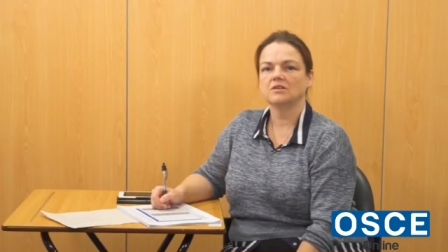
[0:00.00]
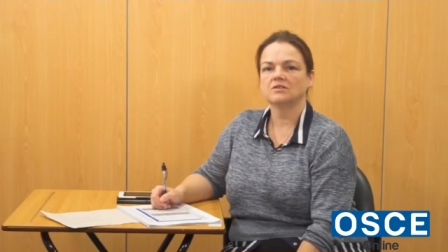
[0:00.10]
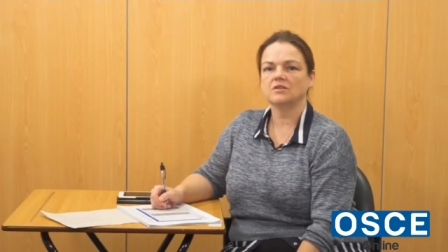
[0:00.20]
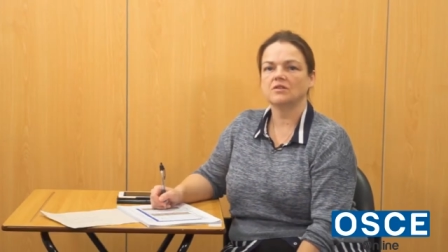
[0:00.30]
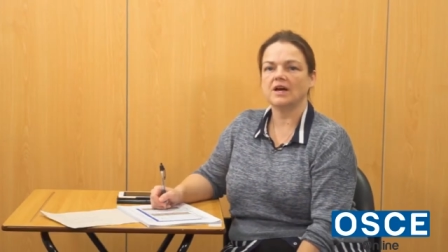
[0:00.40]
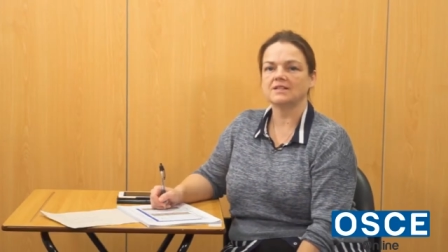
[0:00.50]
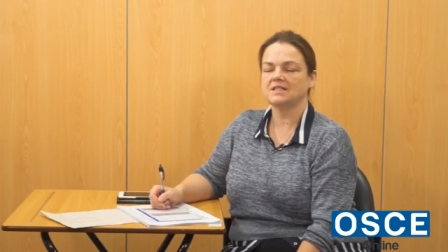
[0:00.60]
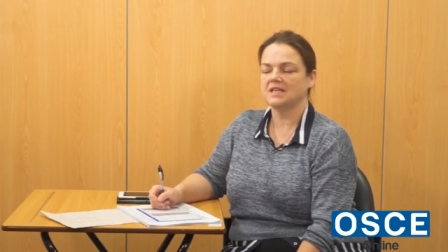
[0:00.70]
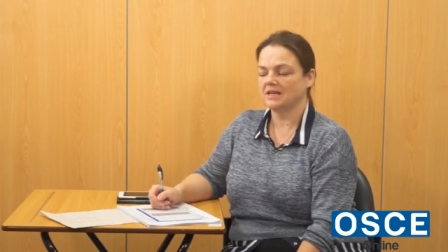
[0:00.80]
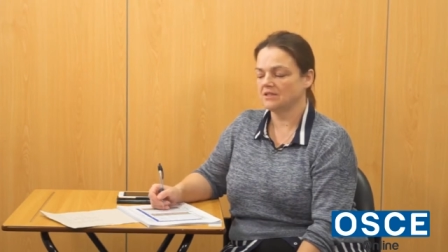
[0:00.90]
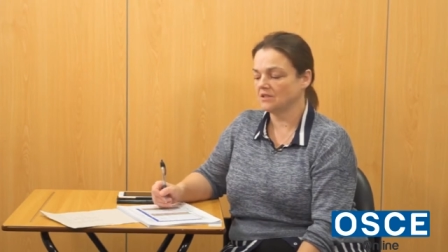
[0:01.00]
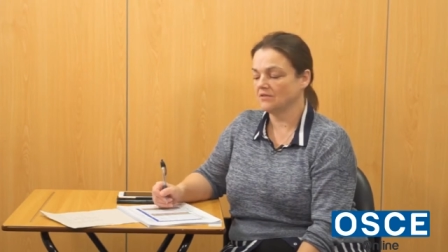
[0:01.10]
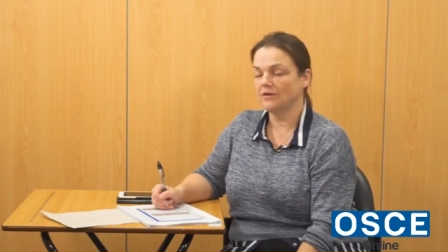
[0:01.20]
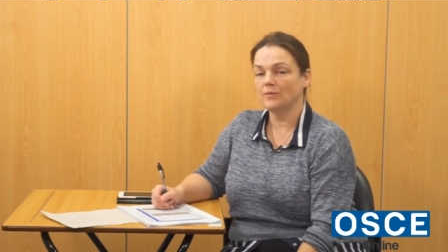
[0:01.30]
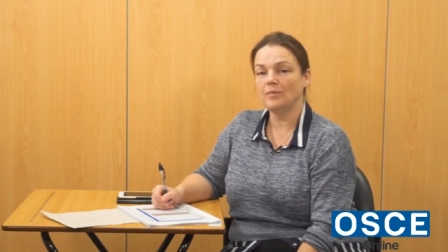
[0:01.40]
So that's the end of the
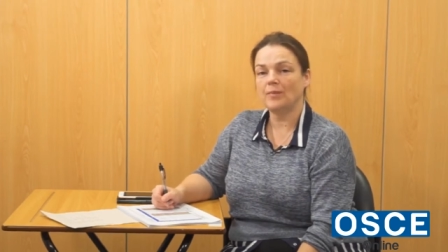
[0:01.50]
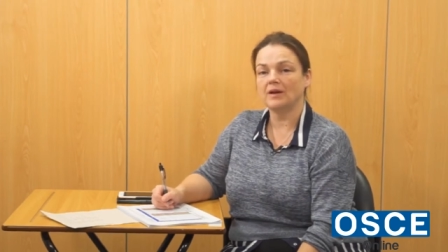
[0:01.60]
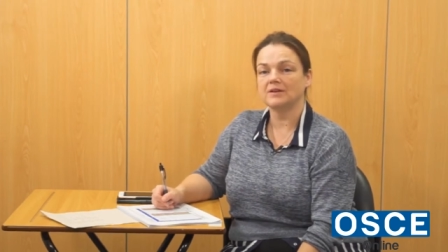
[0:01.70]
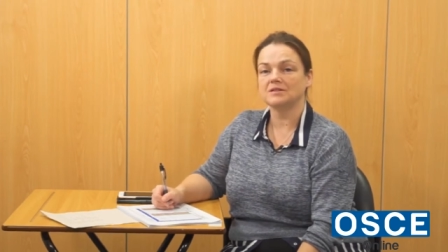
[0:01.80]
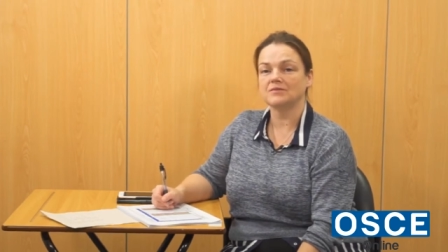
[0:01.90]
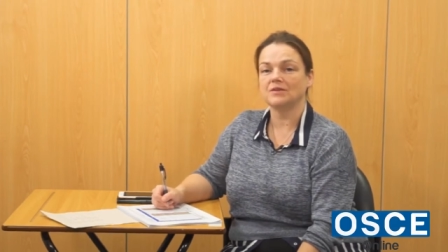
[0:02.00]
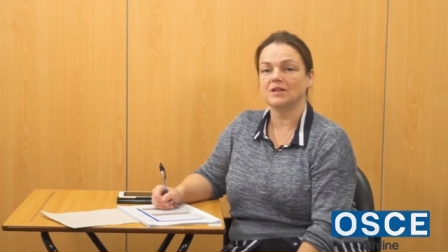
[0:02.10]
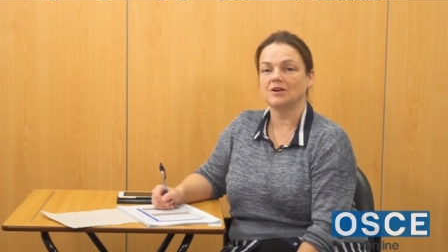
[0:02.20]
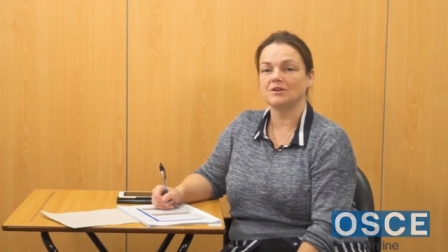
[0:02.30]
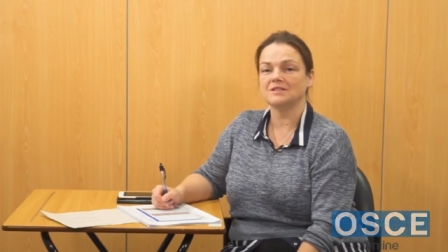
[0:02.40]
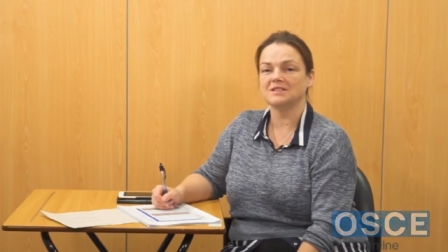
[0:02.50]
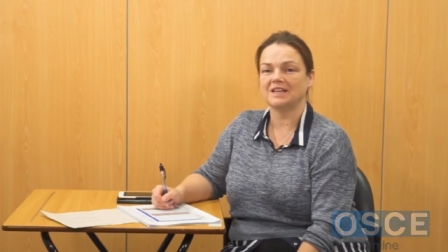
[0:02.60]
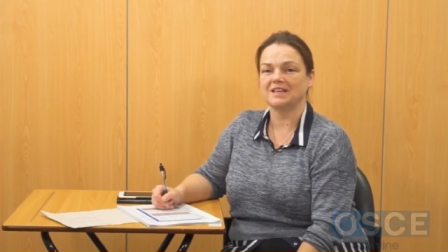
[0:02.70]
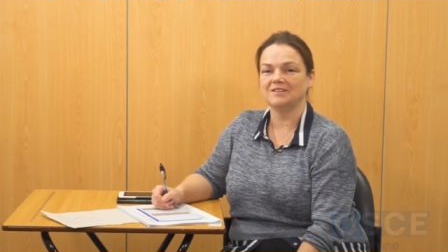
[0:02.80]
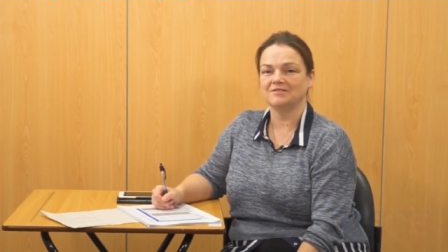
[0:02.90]
fluid balance for the
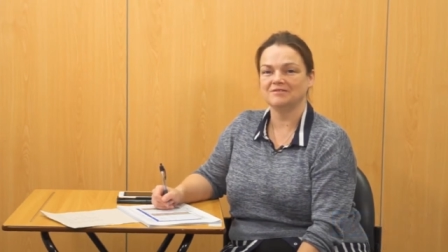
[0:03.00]
OSCE.